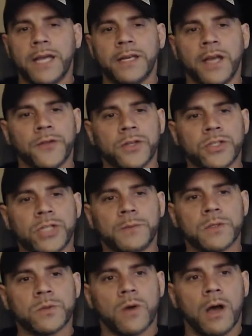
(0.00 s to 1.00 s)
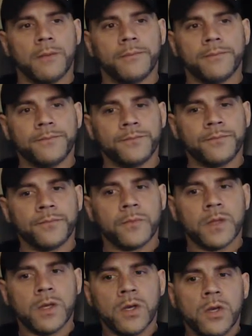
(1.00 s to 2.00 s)
Ain't nothing cheap to swallow.
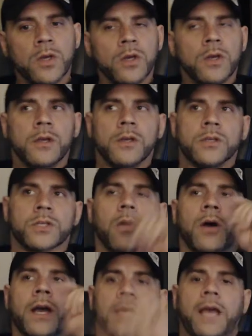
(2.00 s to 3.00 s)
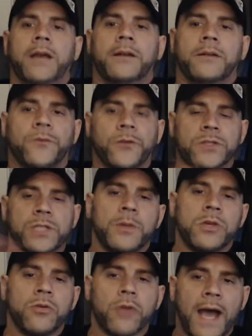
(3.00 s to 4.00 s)
So again, for some
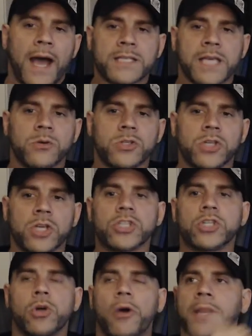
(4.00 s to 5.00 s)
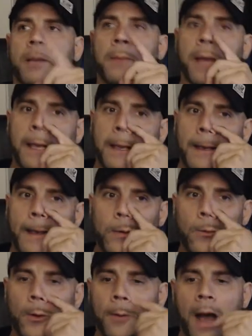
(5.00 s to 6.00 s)
of you guys that was just joining me,
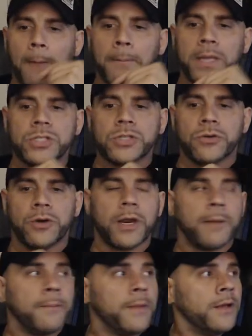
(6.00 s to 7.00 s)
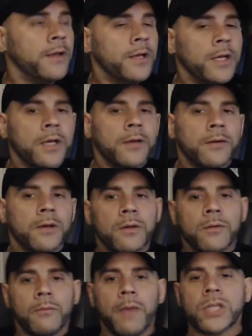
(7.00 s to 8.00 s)
we're about midstream.
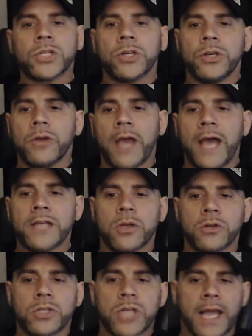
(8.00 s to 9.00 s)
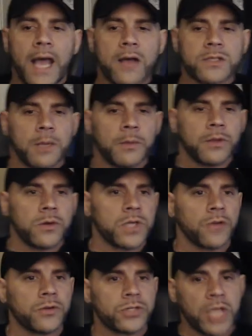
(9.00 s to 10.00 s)
Make sure you guys go check out some of those
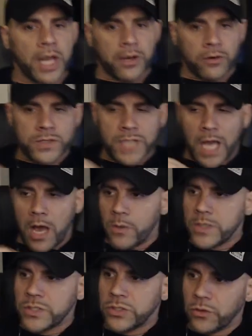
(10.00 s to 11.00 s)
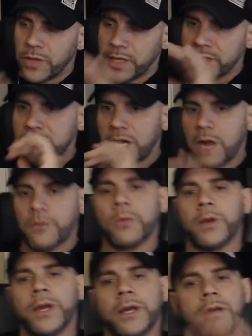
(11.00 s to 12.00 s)
other channels. I always do this every
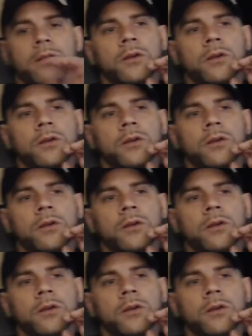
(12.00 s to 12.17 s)
week.